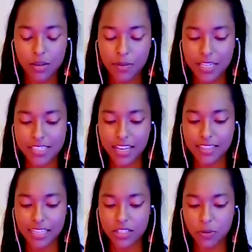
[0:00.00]
somebody
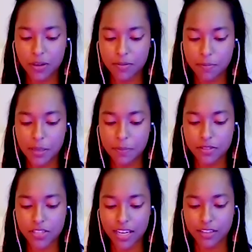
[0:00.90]
said that's what
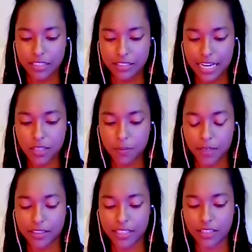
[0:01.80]
people say on their
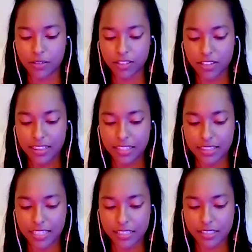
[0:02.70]
deathbed. They don't regret the
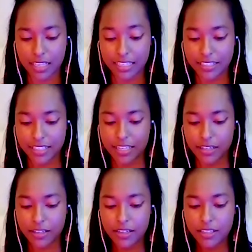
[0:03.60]
things that they
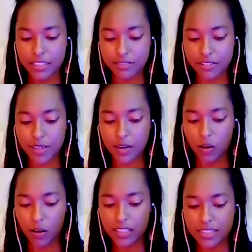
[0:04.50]
did. They regret
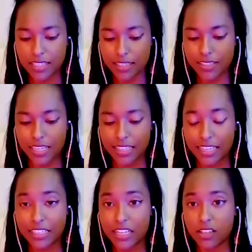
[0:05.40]
all the things that
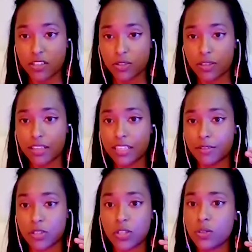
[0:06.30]
they didn't do, that they
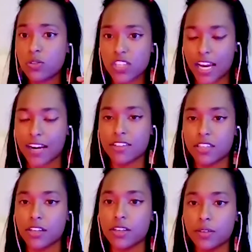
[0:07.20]
were too scared
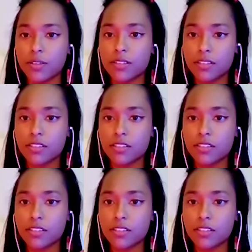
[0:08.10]
right. to do.